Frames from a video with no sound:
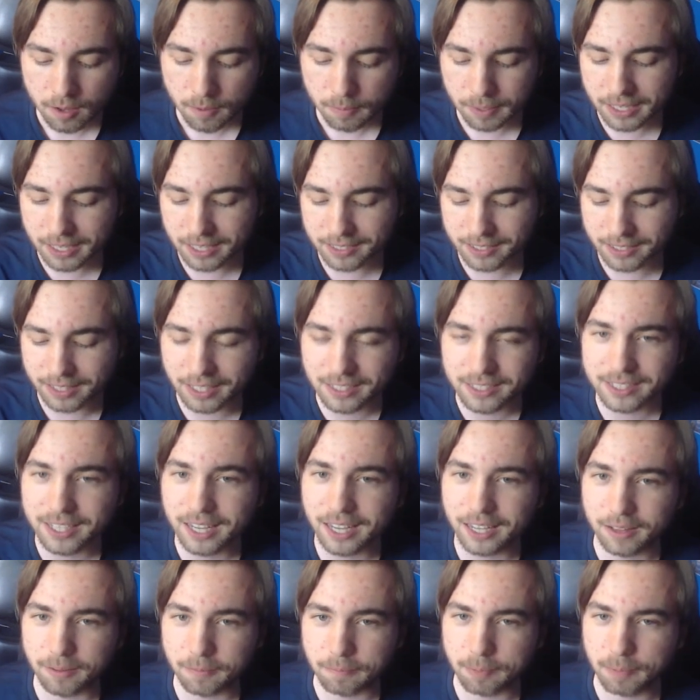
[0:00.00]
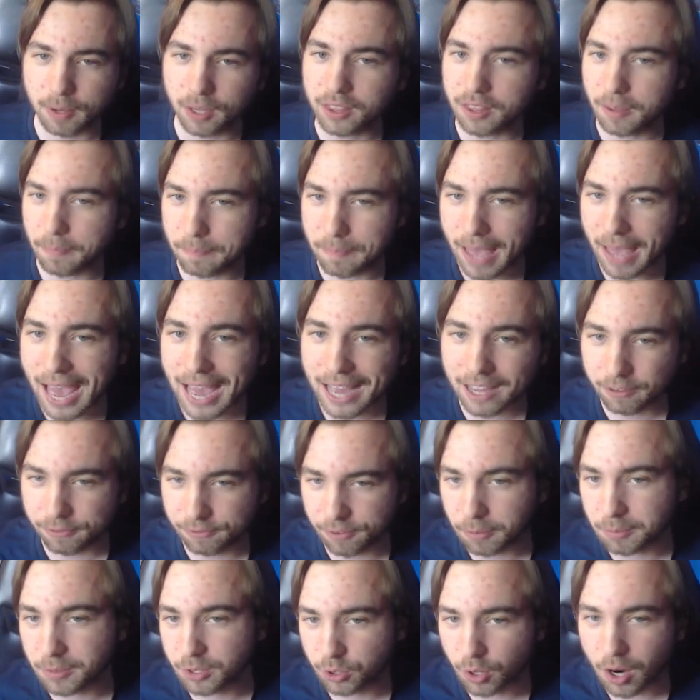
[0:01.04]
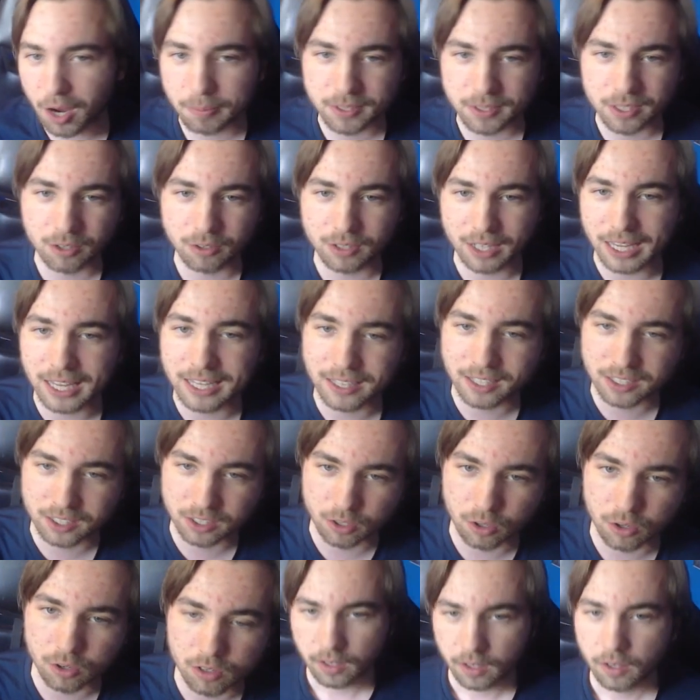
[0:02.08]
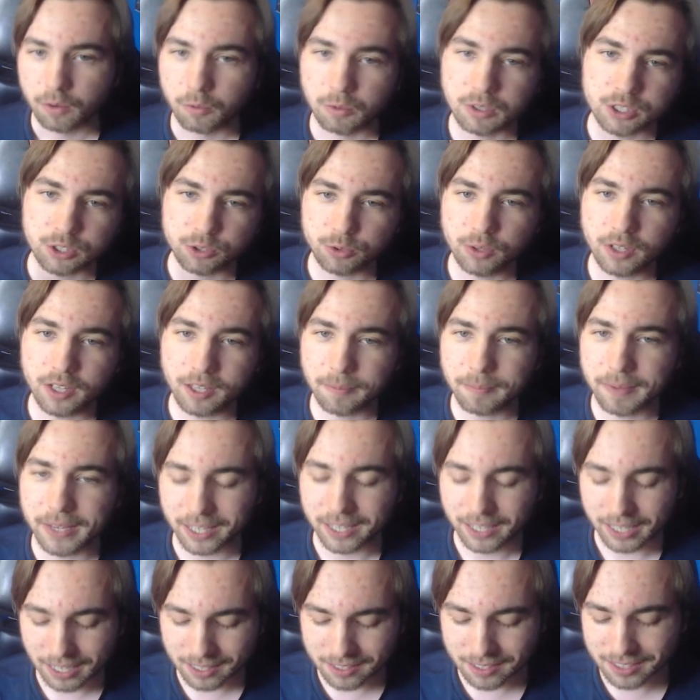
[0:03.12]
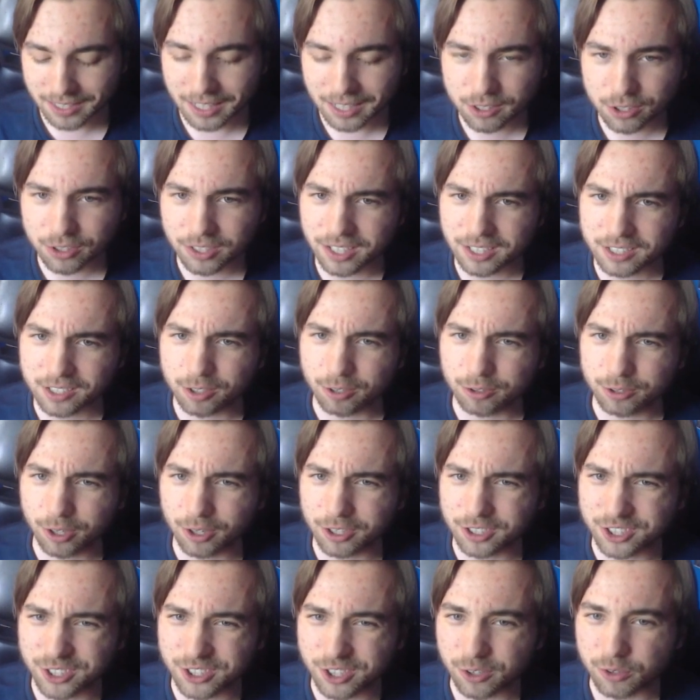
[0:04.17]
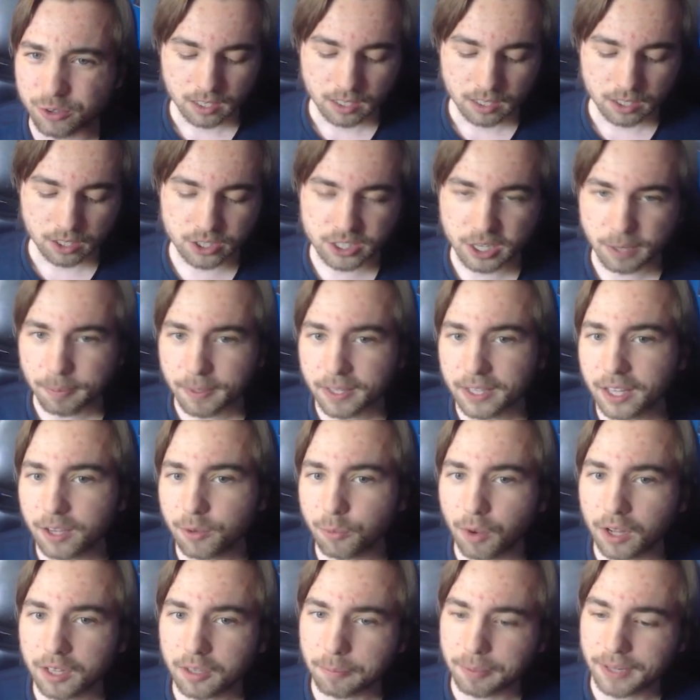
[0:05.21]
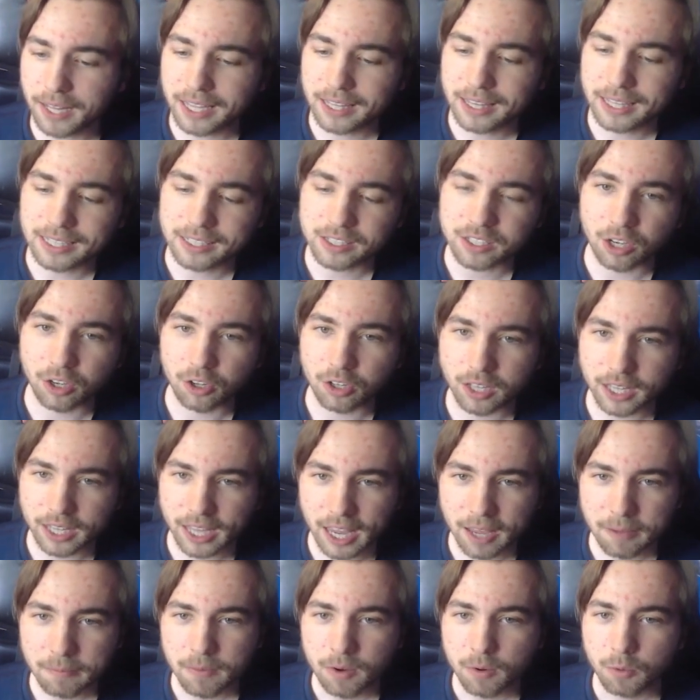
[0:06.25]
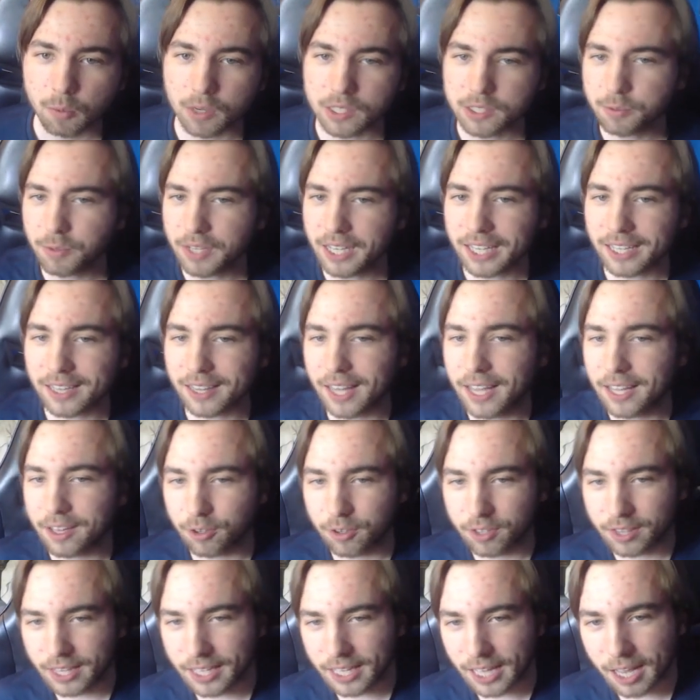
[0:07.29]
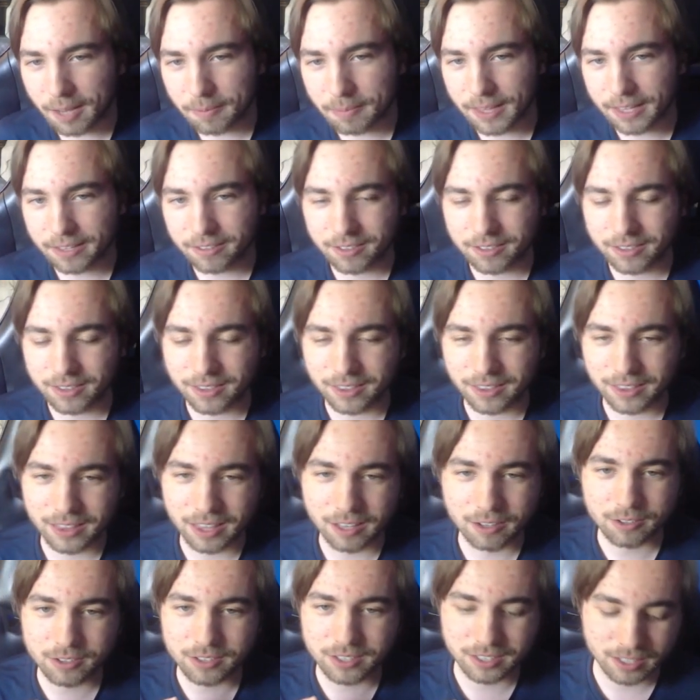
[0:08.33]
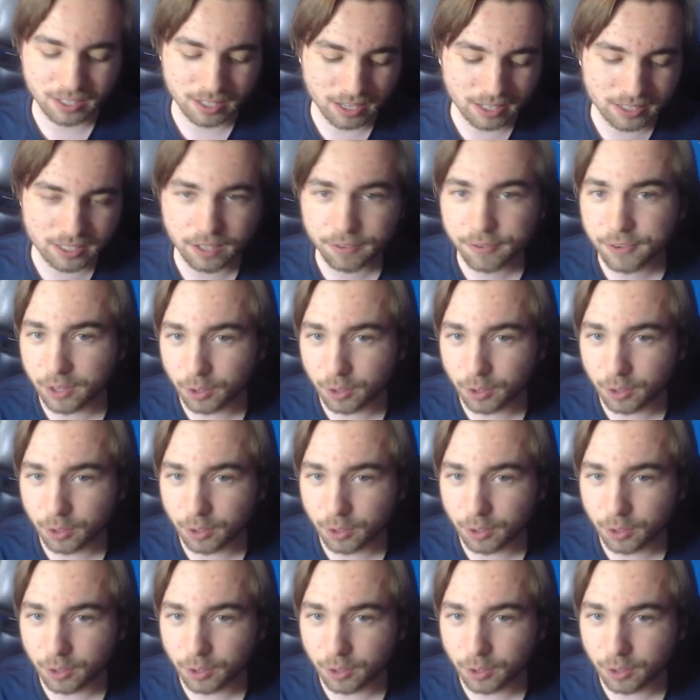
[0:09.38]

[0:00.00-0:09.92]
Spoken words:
because this can put them back from drop zone into soul, which is really big. It's essentially a soul charge 2. You typically want to play these early game. Once we get later in the game, then there's a different